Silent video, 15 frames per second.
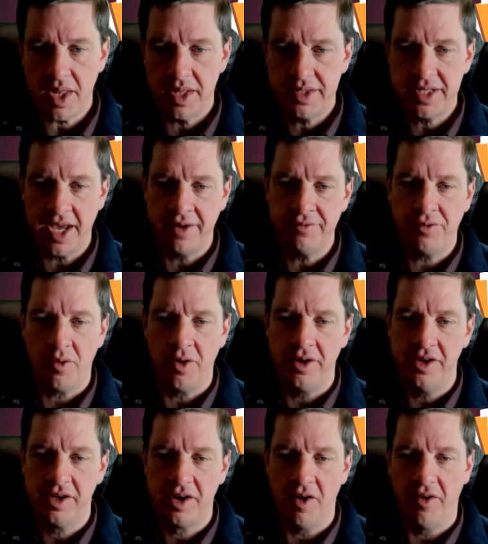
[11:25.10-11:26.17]
10-4,
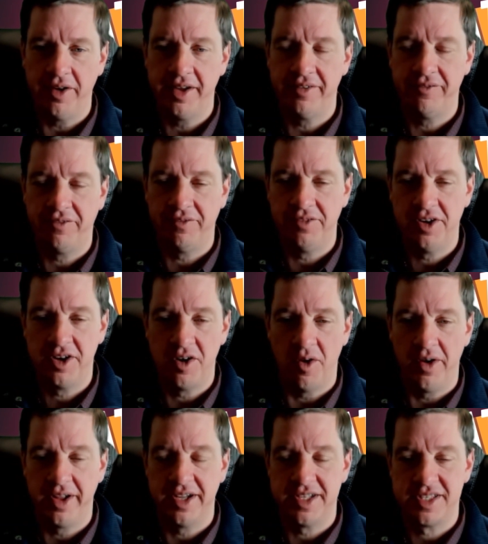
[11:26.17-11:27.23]
you're
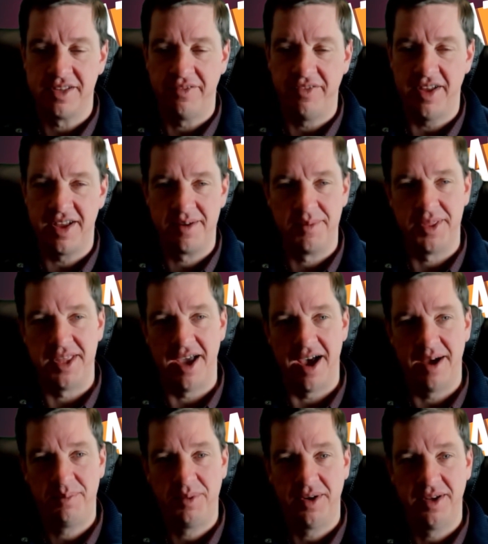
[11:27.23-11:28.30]
going as the Phantom of the
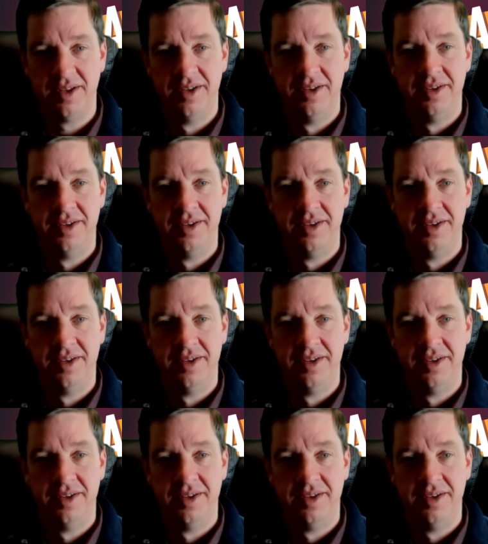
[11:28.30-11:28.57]
Opera.